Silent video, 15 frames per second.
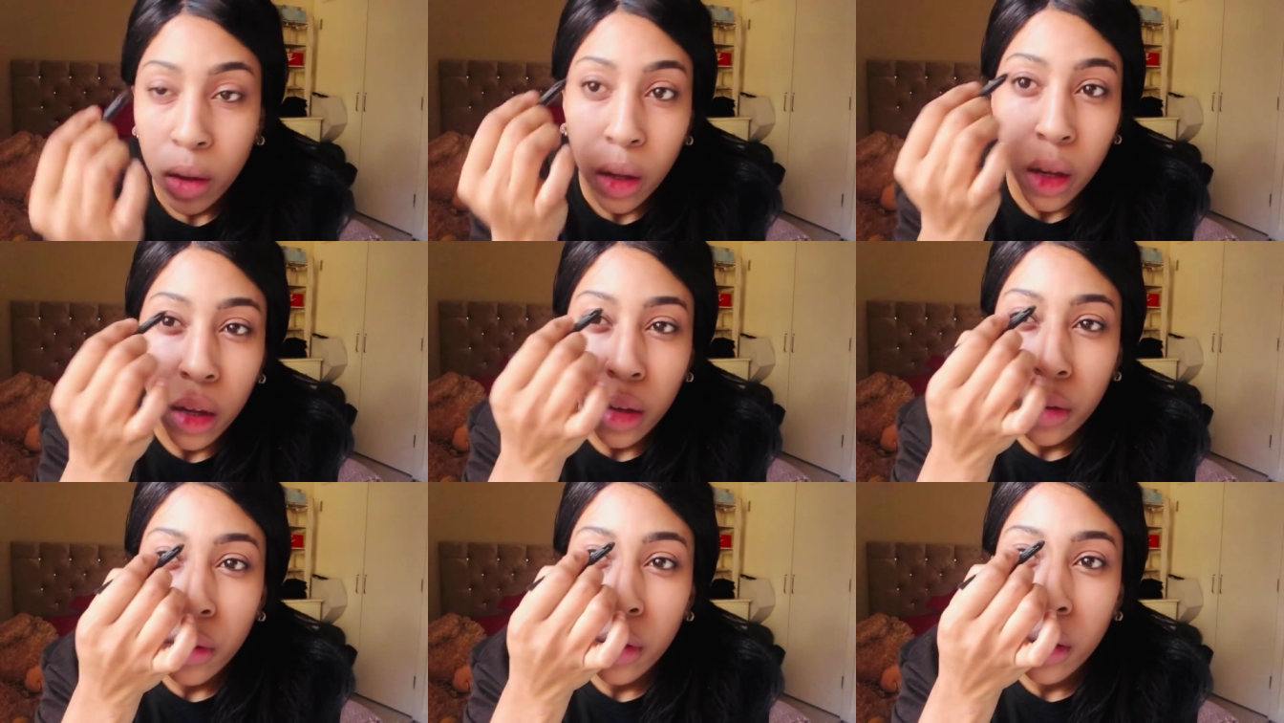
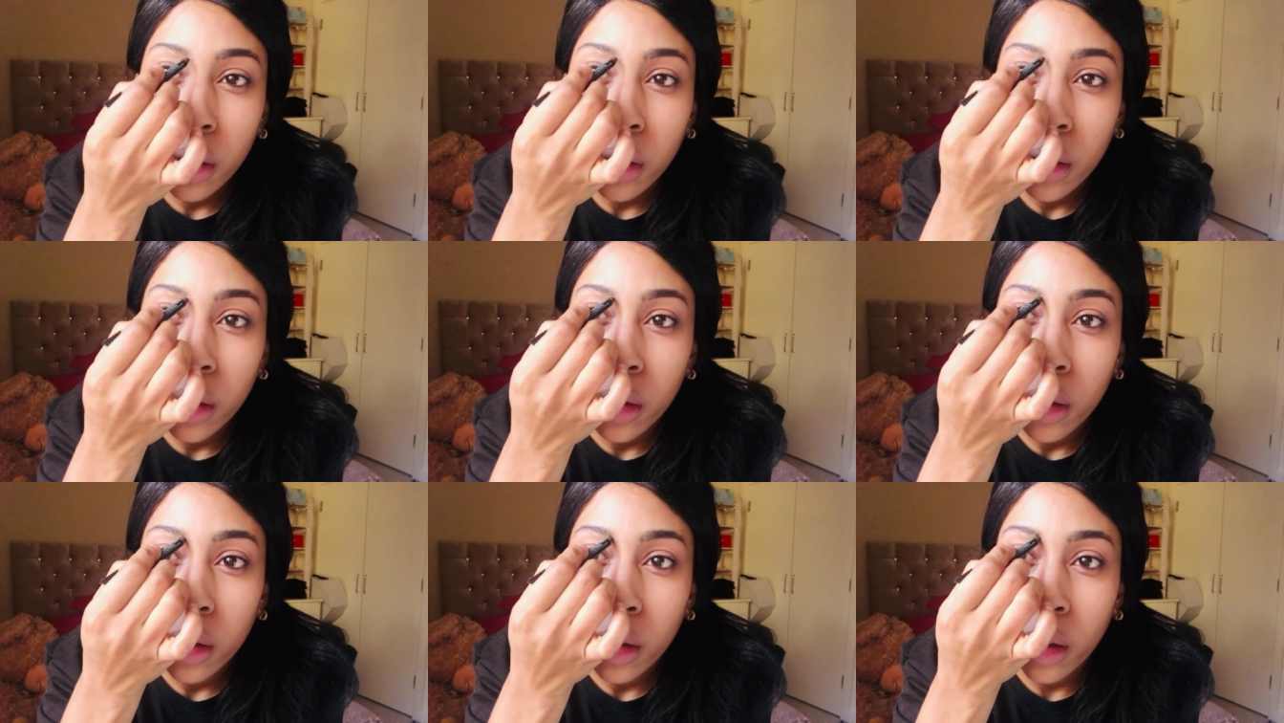and
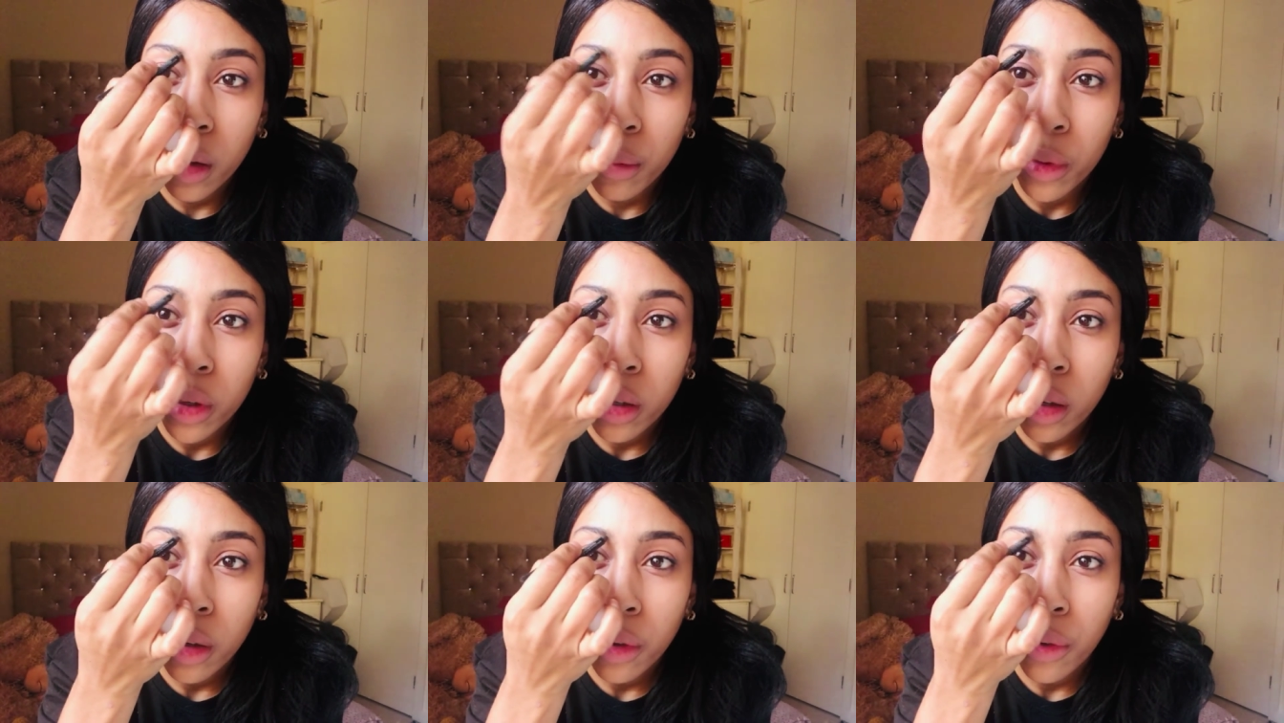I'm
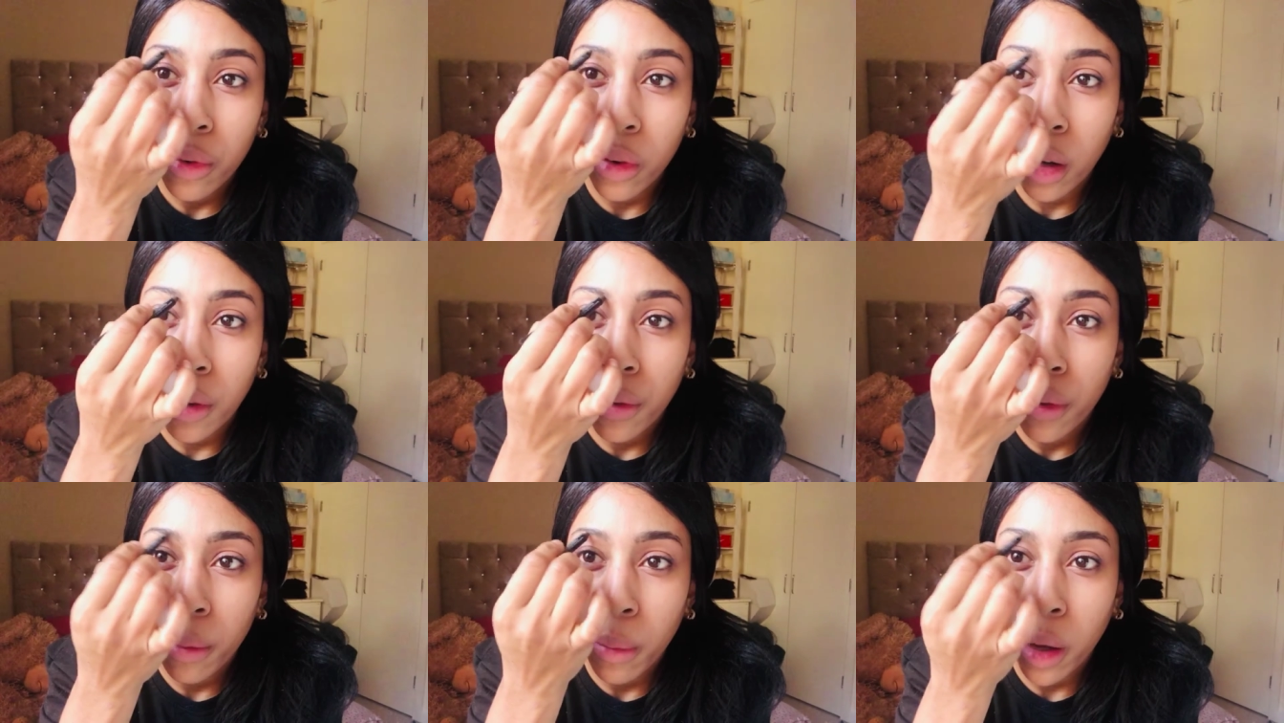gonna
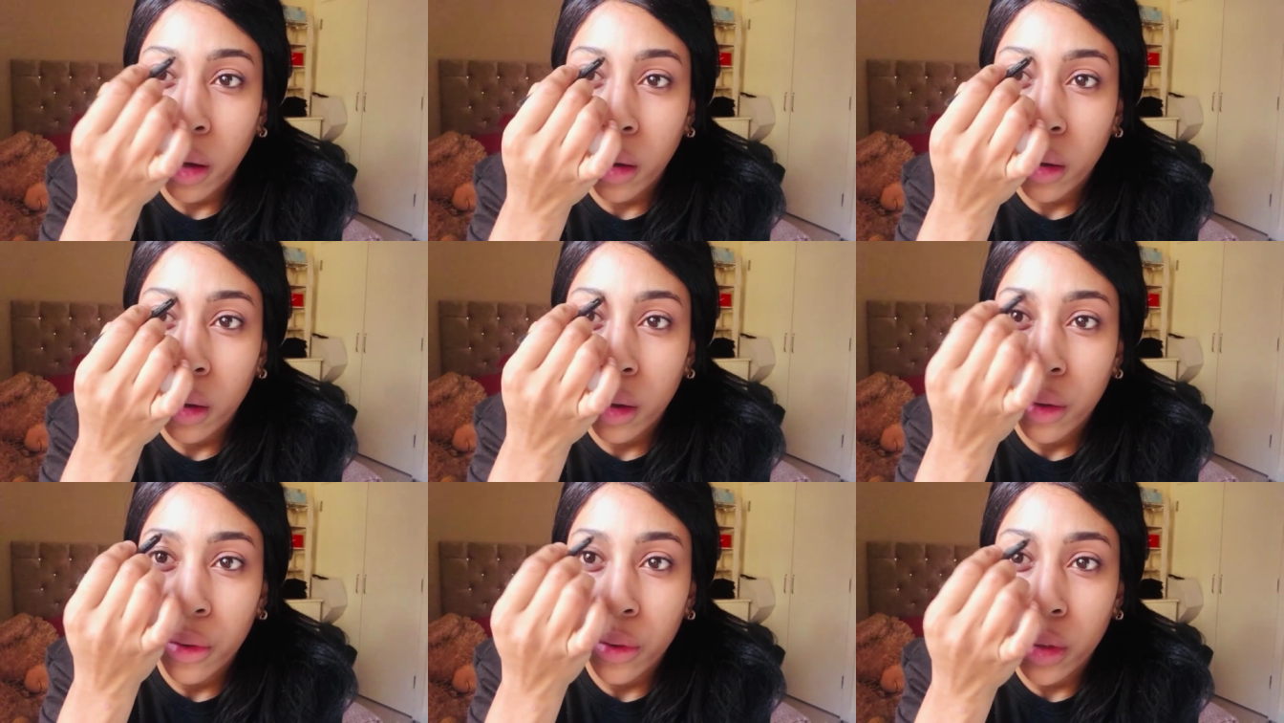fluff them out
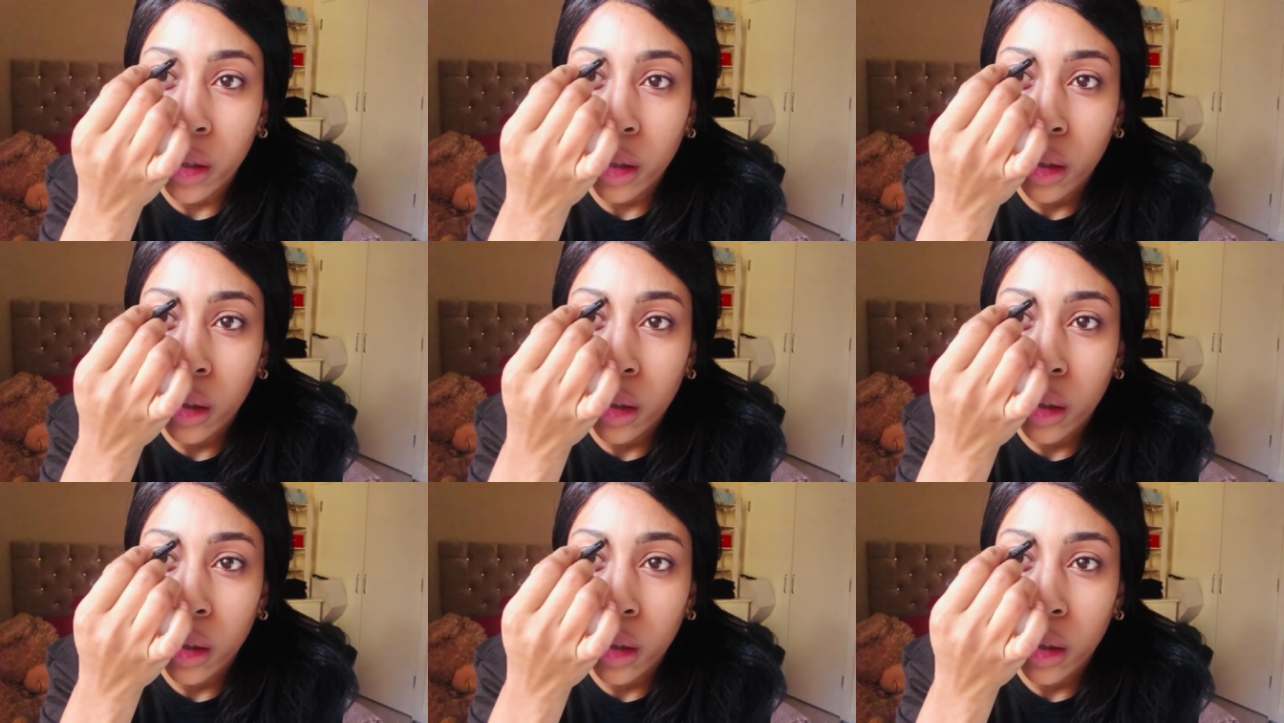after.